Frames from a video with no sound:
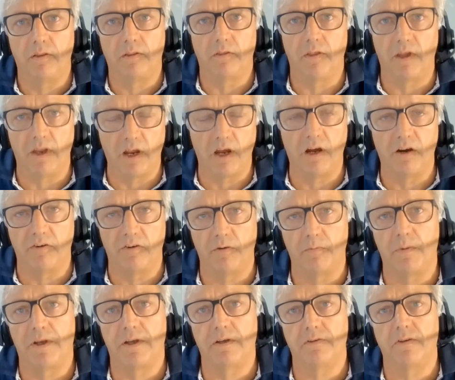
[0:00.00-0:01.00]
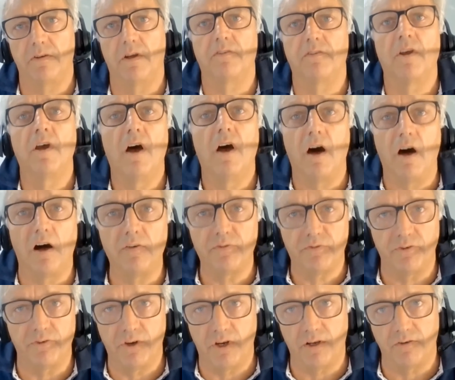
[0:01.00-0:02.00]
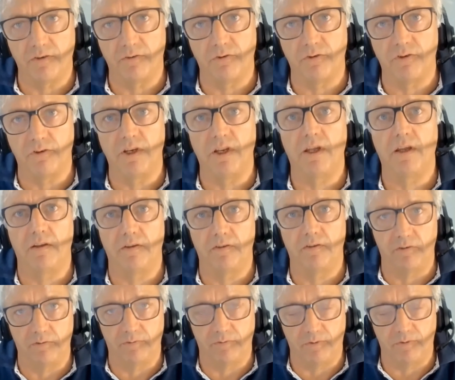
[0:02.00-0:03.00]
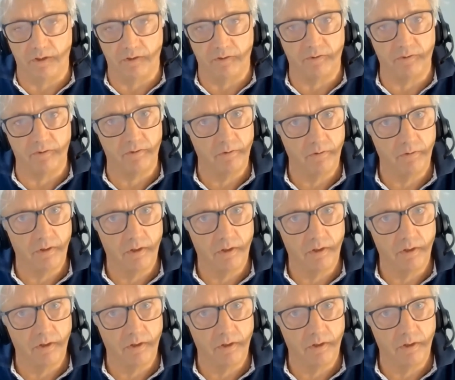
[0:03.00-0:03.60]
They are about us. After 100 years of this